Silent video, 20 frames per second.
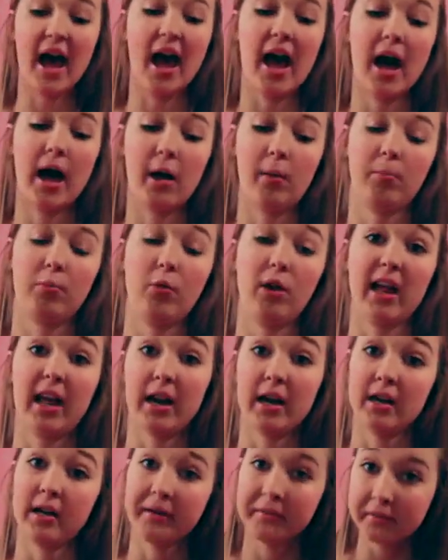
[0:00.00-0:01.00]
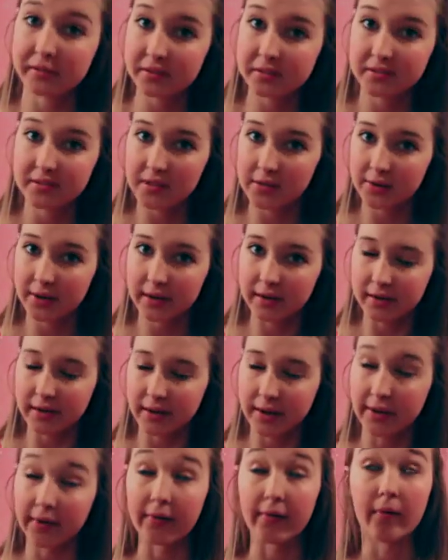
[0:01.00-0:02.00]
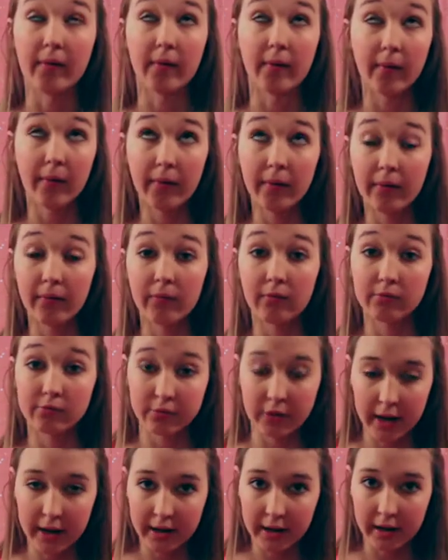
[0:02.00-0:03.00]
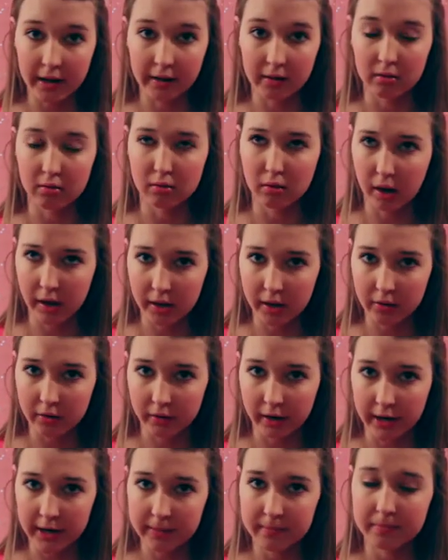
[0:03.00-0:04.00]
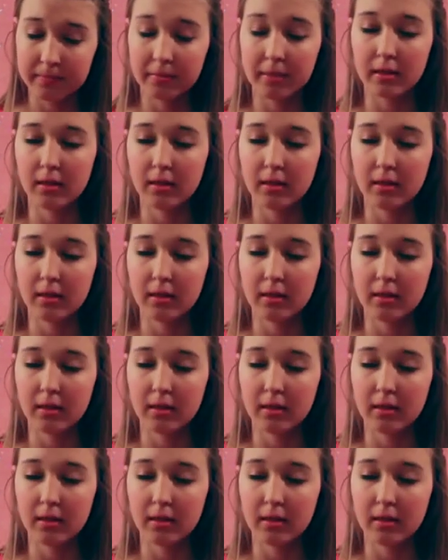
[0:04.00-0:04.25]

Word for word: Um, we had another snow day today. Oh, Friday. I know, right?